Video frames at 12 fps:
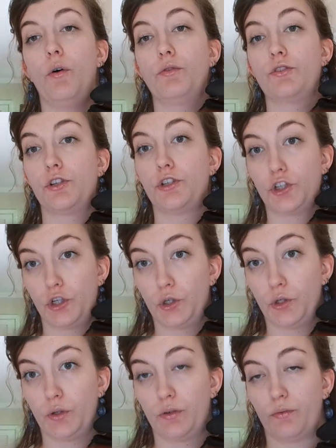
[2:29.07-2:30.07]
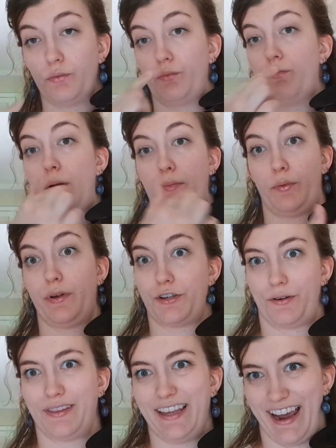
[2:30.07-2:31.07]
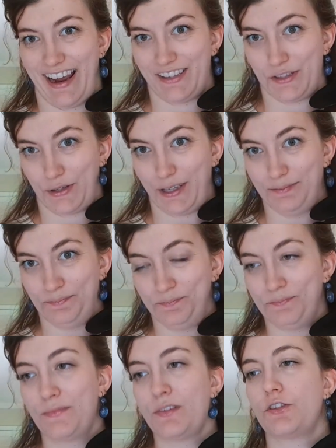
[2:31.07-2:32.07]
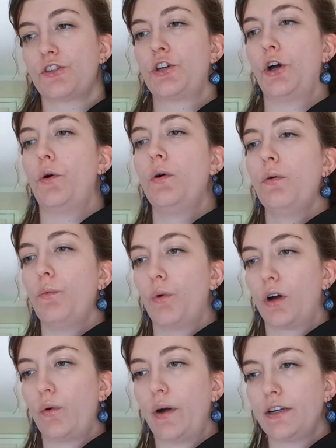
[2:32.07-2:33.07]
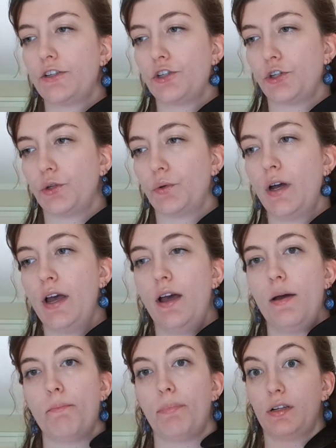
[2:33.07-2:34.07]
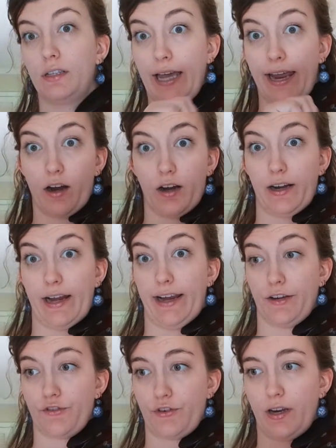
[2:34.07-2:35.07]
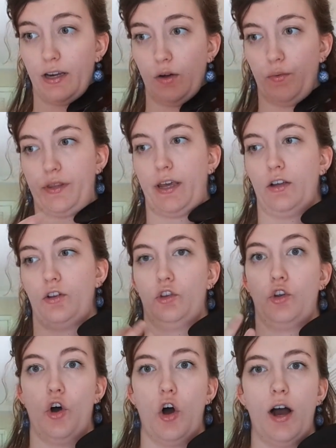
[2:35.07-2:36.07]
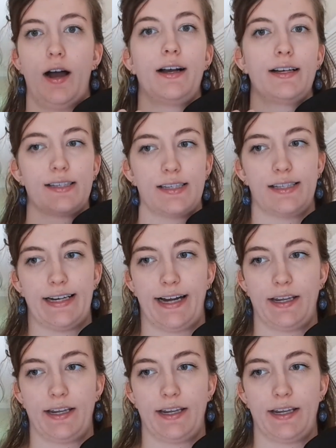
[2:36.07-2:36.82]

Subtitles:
to tune, remember we start with the A string. So, we're going to play our A string with a long, steady